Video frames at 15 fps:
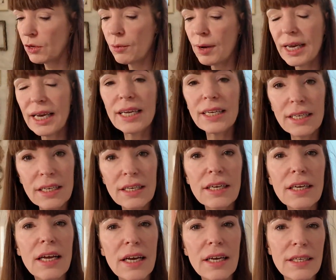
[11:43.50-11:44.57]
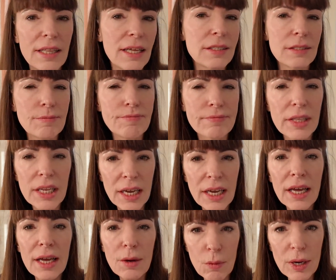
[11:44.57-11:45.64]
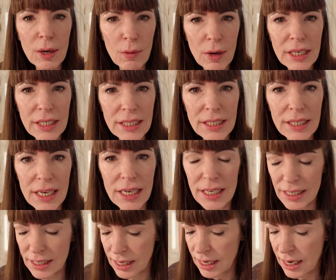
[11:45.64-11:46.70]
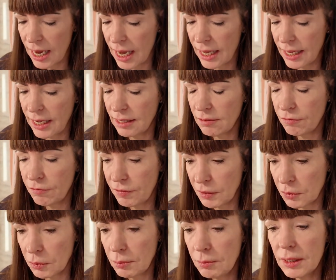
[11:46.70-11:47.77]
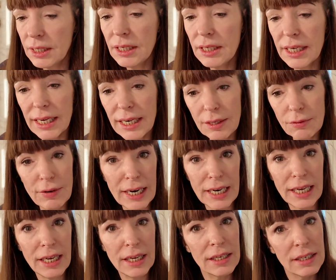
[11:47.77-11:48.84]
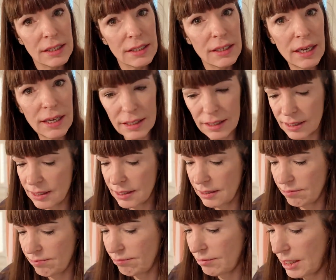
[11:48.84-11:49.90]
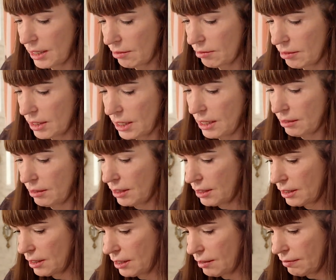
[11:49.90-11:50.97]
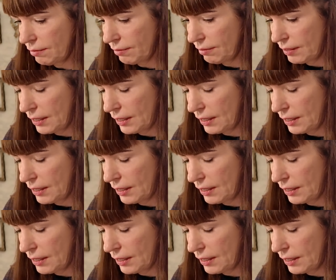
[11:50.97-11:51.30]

So I can, what I wanted to say is that I can film getting ready and, tell you stuff.